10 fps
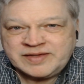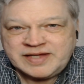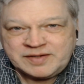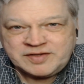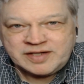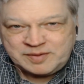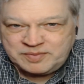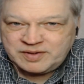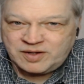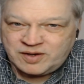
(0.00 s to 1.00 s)
You have to keep a
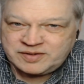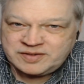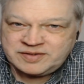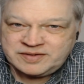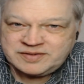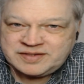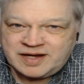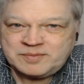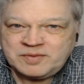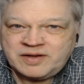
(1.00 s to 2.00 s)
longer
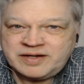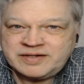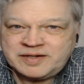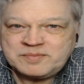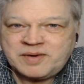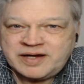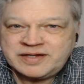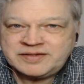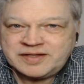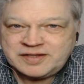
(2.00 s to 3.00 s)
timeline in
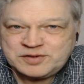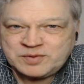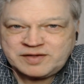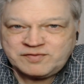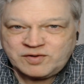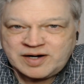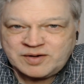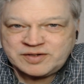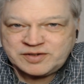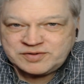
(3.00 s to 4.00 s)
mind than the
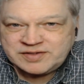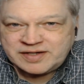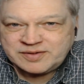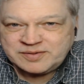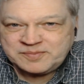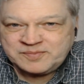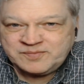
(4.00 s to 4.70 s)
24-hour news cycle.